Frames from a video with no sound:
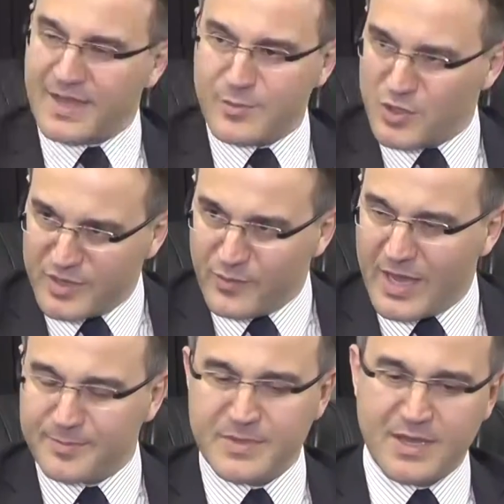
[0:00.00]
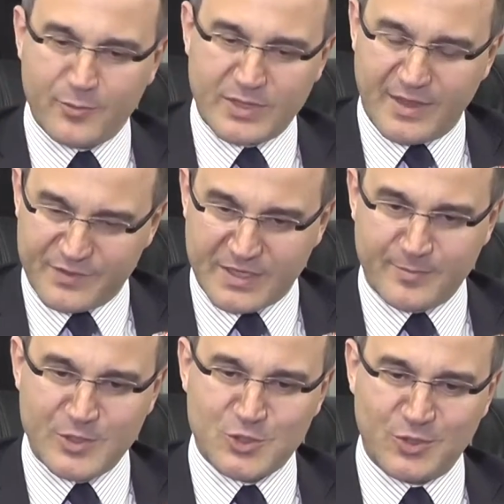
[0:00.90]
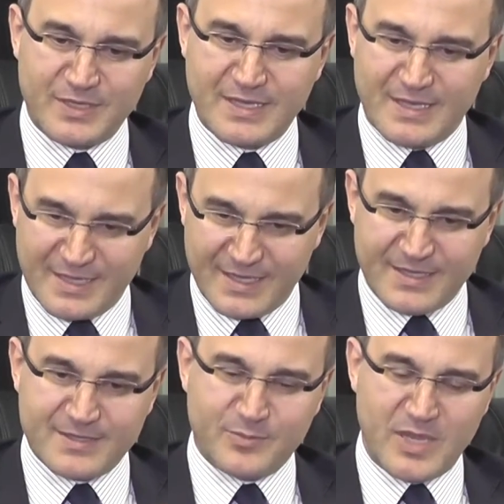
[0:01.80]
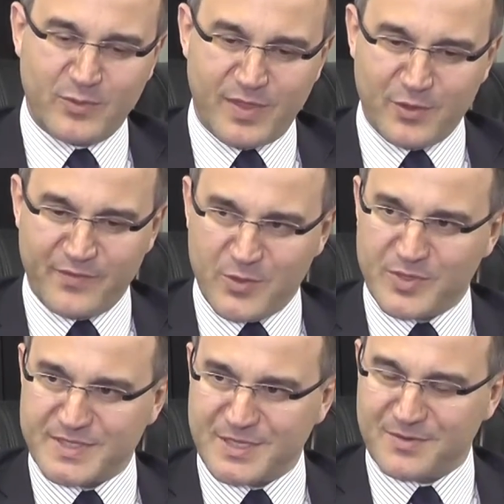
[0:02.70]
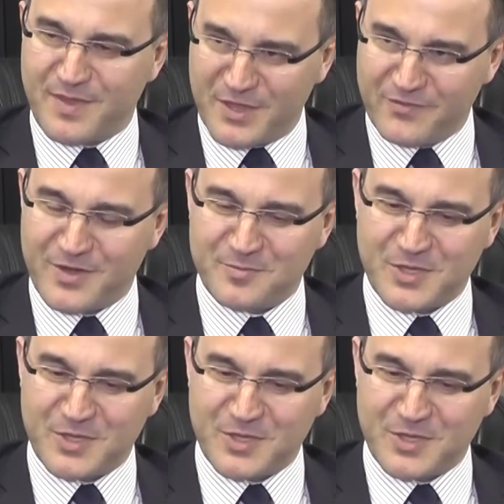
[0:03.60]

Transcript: you invite me, I would love to come and join and meet with you. I'll be with you. Thank you very much.